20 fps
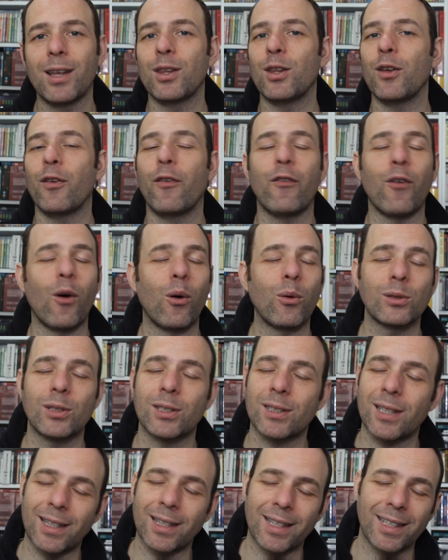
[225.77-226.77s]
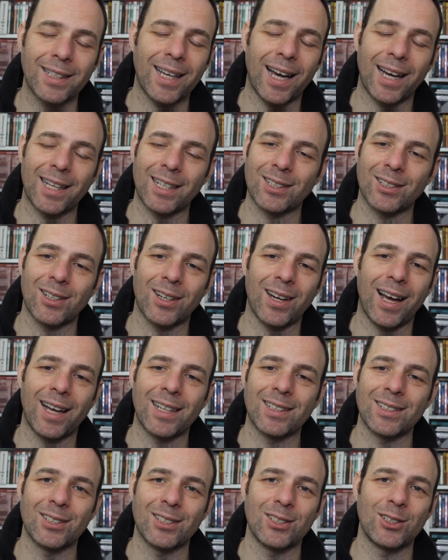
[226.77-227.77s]
the faults that the character
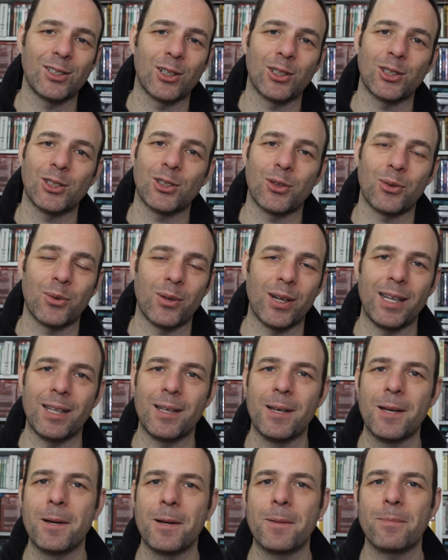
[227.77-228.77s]
has is just great.